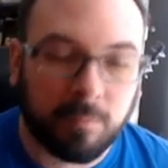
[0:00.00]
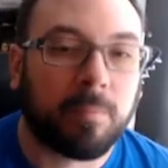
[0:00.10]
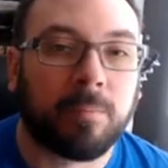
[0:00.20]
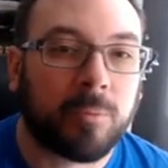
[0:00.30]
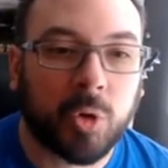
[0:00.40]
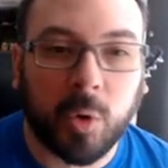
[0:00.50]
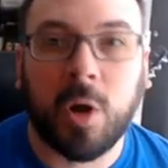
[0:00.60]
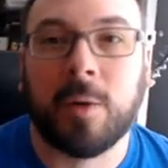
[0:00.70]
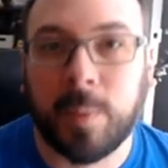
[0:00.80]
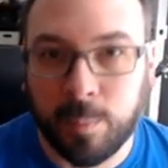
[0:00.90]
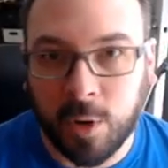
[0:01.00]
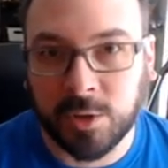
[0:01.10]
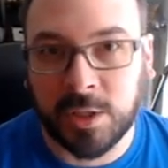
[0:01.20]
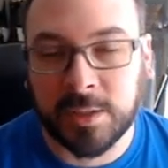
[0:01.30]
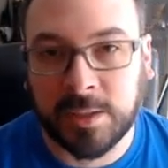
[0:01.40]
showing off my
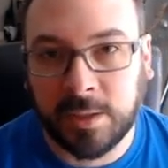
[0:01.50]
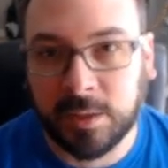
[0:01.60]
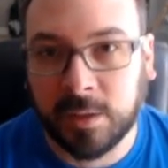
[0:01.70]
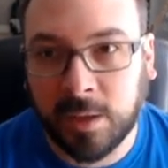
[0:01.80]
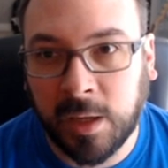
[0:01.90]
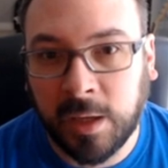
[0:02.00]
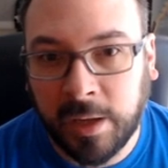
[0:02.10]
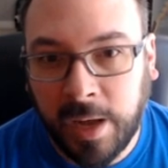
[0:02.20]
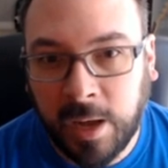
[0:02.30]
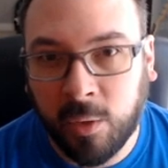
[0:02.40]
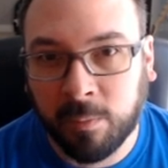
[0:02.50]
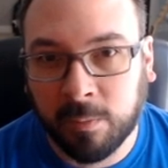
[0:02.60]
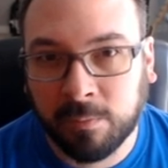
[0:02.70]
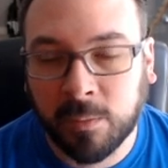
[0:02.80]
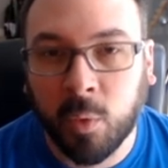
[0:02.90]
projects and how I'm
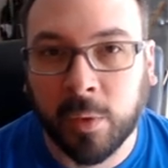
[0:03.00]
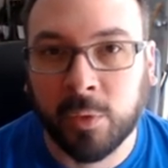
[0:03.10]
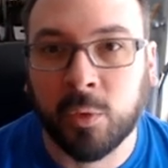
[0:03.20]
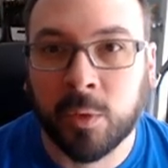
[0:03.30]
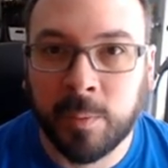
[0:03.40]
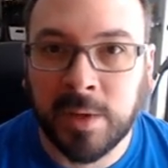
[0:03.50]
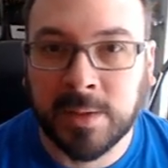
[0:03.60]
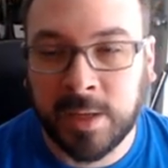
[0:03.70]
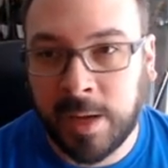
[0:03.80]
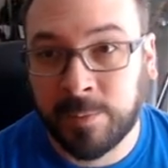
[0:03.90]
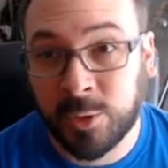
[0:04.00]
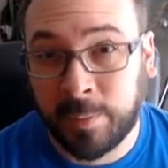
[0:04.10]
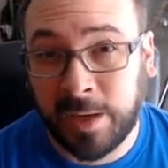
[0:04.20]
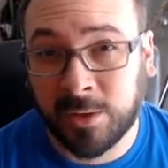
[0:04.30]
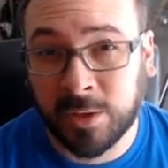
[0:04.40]
going through them as an amateur
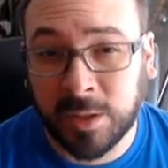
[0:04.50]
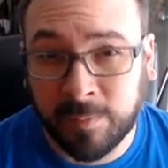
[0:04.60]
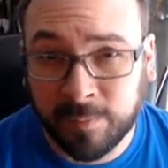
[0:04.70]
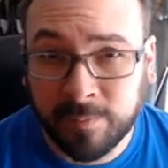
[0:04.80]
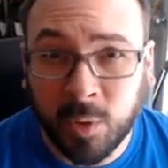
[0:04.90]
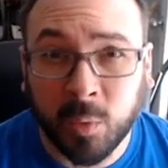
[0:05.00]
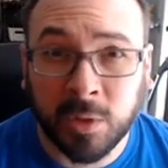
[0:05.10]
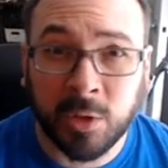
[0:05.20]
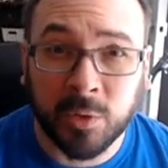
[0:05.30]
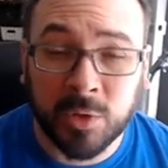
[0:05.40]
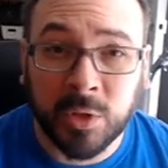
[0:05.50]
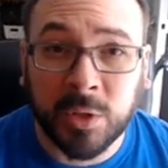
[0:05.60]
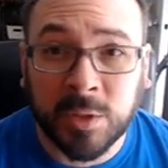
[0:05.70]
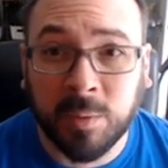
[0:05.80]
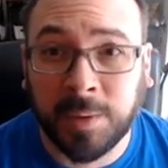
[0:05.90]
painter. I'm nowhere near as good
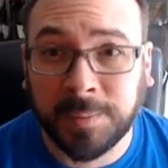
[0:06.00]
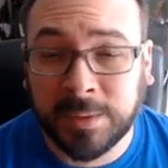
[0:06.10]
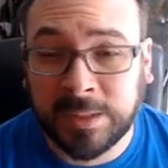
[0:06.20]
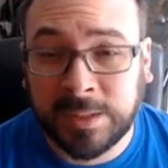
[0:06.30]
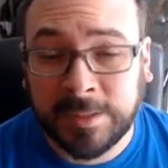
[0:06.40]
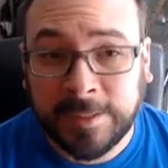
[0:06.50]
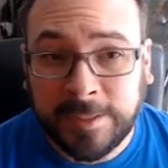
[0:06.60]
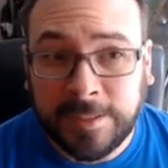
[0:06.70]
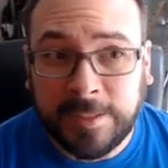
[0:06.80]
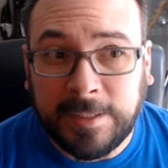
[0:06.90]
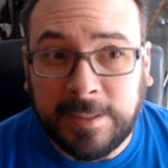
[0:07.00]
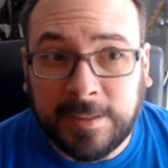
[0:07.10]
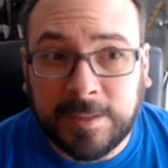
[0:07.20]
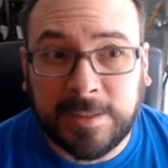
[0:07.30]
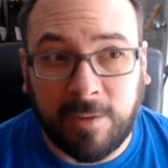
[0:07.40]
as probably
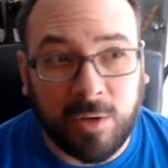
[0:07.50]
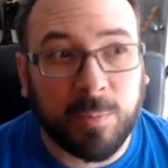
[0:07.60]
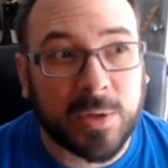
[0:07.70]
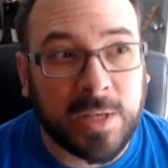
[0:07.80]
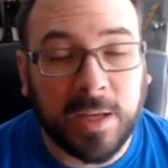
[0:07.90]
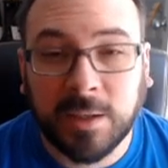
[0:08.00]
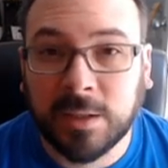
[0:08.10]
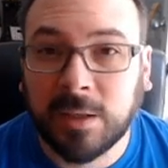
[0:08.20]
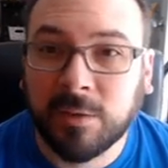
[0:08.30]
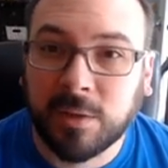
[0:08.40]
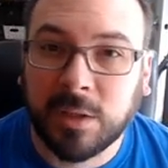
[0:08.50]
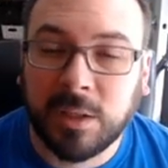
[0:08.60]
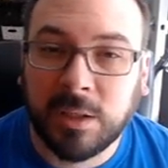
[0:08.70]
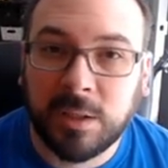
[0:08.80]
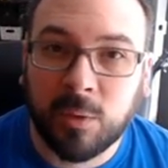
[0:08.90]
70% of
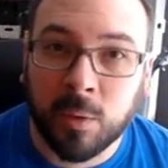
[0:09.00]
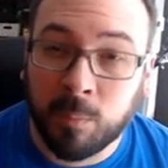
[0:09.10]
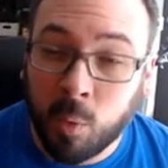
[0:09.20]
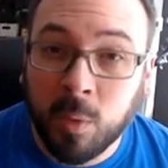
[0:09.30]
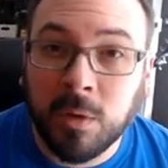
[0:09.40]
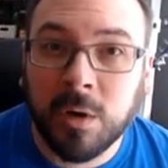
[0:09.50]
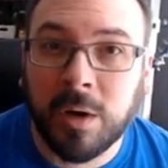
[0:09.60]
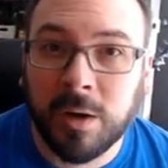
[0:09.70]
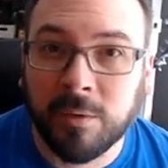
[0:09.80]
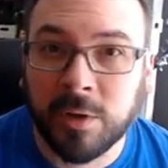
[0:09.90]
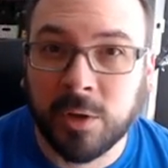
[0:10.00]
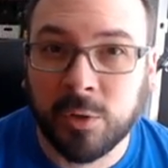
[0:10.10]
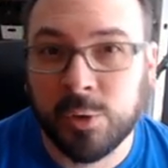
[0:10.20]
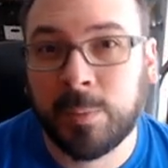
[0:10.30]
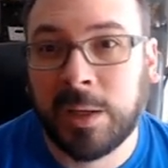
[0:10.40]
the or more of the
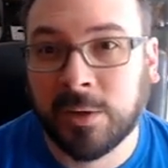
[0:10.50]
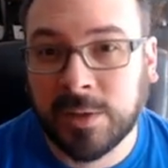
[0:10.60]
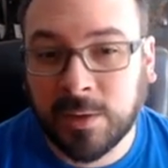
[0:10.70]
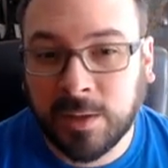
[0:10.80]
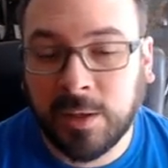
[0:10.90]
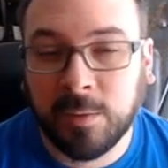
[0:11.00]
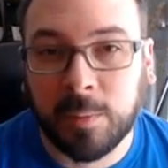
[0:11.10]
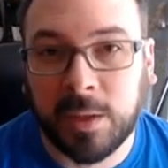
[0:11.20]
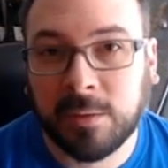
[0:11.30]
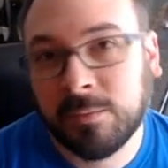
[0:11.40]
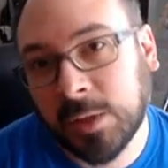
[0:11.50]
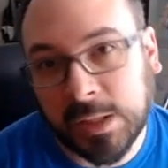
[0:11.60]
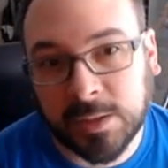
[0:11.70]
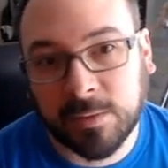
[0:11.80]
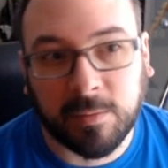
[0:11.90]
YouTube painters out there, but
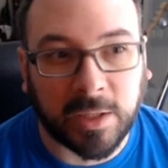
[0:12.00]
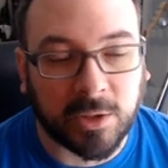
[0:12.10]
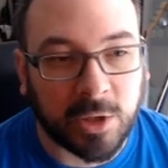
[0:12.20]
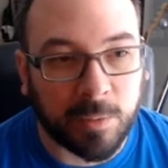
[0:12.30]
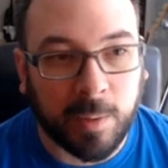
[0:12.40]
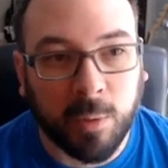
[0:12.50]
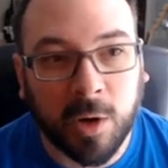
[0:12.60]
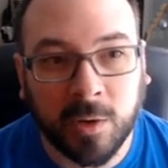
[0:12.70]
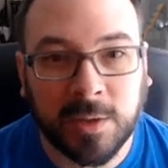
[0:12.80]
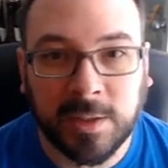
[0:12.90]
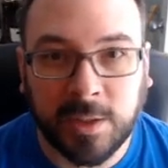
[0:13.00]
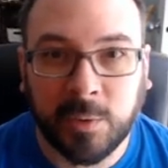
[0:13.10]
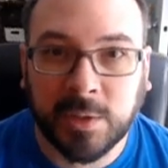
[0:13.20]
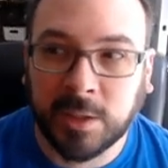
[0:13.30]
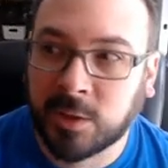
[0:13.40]
just like to share my progress because I
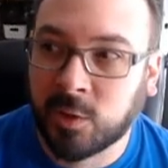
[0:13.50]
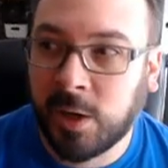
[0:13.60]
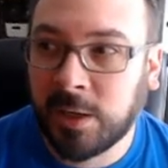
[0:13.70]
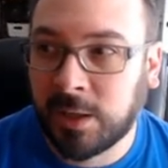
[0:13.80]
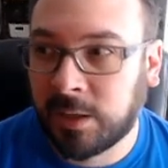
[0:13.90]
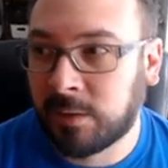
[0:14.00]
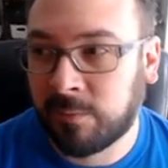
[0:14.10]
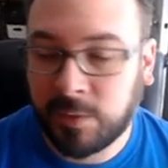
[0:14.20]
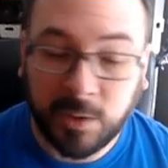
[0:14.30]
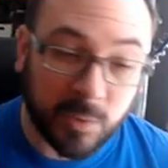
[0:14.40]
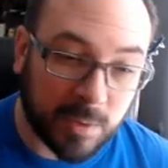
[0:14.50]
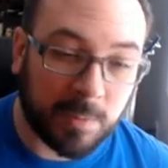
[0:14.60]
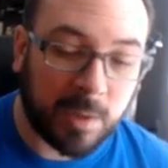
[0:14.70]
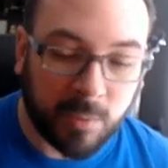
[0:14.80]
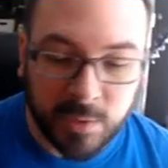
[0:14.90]
always like to create, and video is
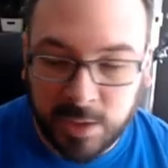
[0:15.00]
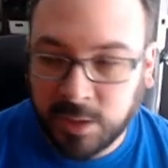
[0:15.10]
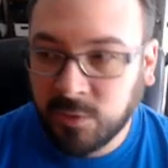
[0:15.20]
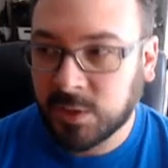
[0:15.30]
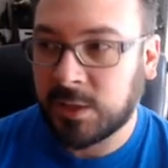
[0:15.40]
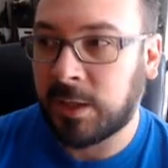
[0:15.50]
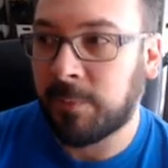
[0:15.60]
something I've always had an interest in.